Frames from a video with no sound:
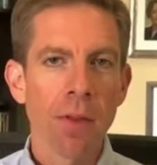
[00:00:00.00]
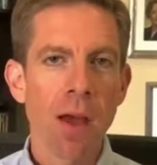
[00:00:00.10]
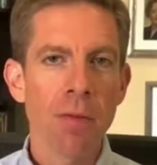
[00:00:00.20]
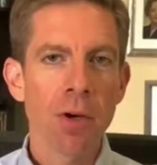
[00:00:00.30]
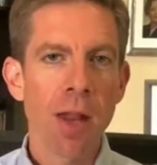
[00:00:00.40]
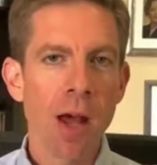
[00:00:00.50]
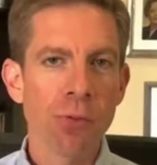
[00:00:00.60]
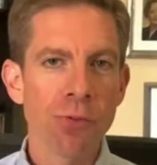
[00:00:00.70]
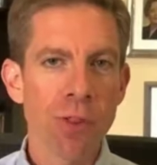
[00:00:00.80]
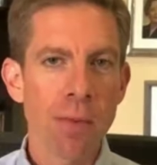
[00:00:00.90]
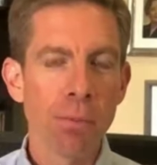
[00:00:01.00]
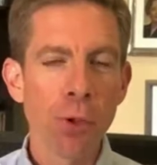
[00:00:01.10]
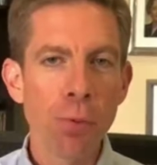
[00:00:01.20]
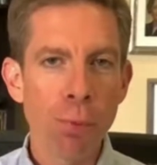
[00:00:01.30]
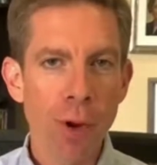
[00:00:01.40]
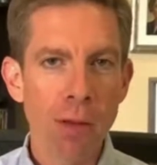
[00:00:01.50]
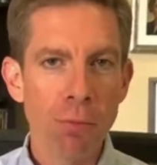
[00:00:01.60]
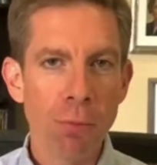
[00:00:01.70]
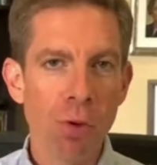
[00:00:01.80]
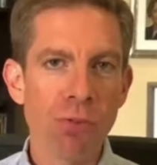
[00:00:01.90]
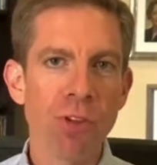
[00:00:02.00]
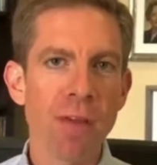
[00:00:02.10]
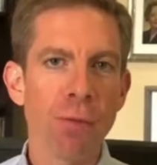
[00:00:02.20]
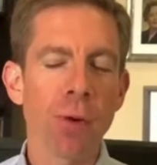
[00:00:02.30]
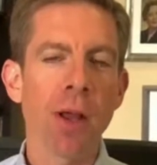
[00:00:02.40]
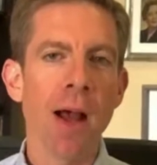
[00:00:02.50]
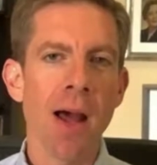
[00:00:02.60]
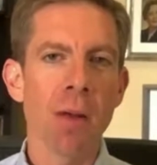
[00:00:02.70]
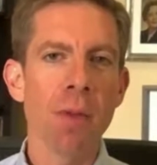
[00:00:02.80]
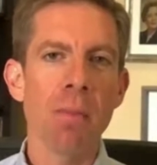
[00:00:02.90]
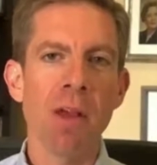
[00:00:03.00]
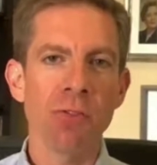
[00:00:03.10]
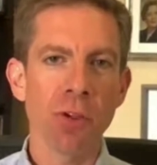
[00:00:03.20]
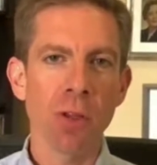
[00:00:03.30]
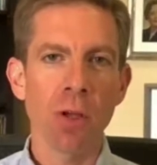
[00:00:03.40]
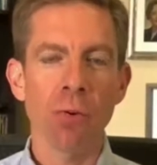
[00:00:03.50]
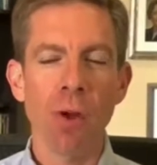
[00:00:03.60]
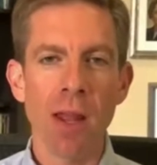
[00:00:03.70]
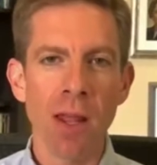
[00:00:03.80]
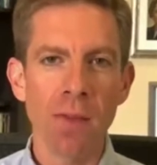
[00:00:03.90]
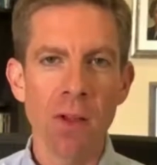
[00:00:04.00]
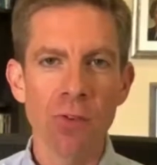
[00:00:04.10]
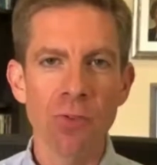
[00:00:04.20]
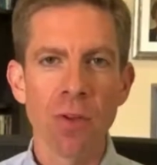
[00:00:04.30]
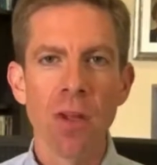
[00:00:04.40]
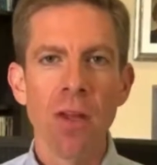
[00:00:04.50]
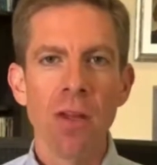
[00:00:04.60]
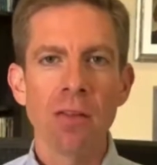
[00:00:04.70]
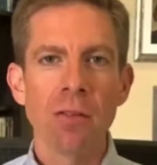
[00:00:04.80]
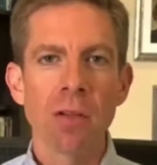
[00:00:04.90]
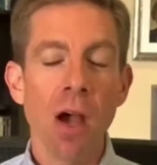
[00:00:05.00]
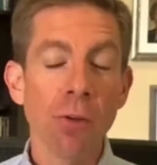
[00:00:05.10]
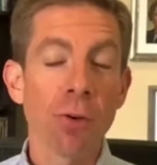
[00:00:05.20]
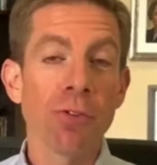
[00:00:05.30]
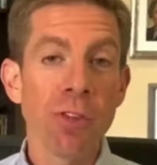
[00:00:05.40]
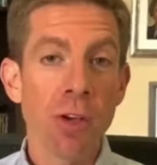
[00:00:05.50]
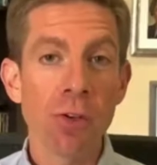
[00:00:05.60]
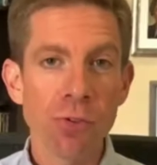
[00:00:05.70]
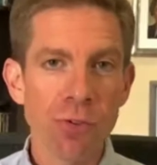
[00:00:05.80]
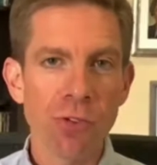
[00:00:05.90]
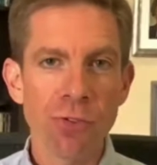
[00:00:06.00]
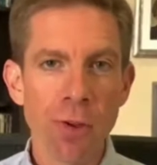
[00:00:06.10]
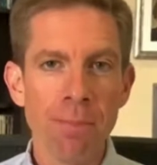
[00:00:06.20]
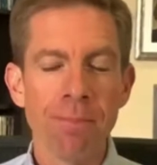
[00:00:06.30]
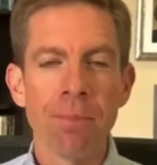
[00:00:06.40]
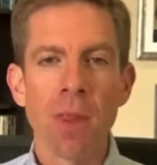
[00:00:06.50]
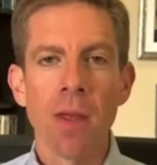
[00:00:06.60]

the governor announced the blueprint for a safer economy, basically creating this colored tiered system.